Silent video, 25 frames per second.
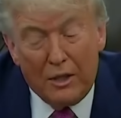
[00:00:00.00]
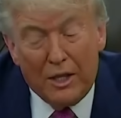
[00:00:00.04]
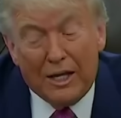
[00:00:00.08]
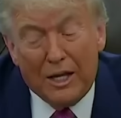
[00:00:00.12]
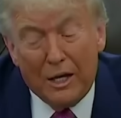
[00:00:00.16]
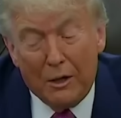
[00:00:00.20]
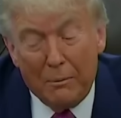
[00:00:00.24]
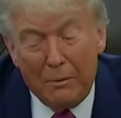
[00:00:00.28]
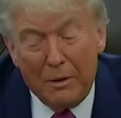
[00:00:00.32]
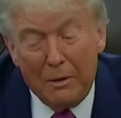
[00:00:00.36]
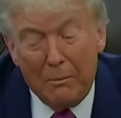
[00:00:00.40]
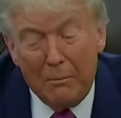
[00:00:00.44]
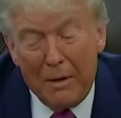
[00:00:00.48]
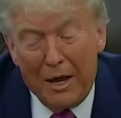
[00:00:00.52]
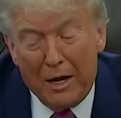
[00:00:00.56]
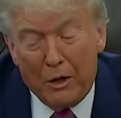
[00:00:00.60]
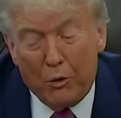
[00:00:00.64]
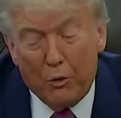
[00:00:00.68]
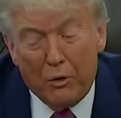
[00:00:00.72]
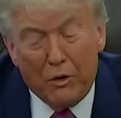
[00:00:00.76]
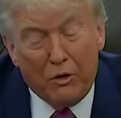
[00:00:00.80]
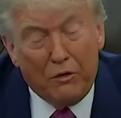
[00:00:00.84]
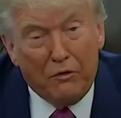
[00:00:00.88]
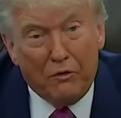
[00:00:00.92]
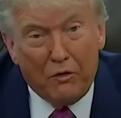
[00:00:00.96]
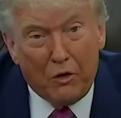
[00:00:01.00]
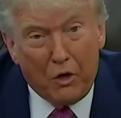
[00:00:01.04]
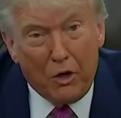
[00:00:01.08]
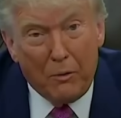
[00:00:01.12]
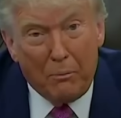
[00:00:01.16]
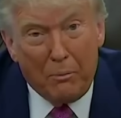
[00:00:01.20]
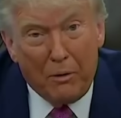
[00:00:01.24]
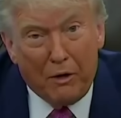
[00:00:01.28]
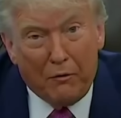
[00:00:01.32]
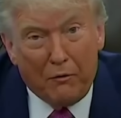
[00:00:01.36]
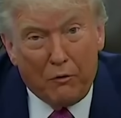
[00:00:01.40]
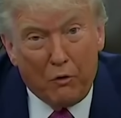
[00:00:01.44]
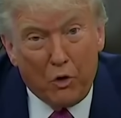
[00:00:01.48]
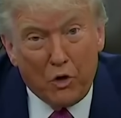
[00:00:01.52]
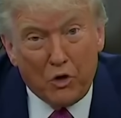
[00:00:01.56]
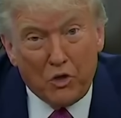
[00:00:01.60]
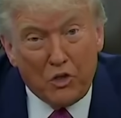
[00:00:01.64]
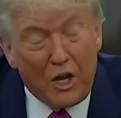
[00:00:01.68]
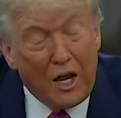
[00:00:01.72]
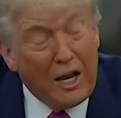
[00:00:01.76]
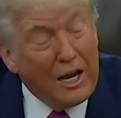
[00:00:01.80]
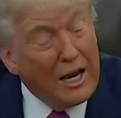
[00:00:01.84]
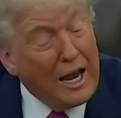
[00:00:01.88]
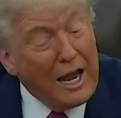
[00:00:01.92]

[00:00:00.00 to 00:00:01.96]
they're going to be met with very big force.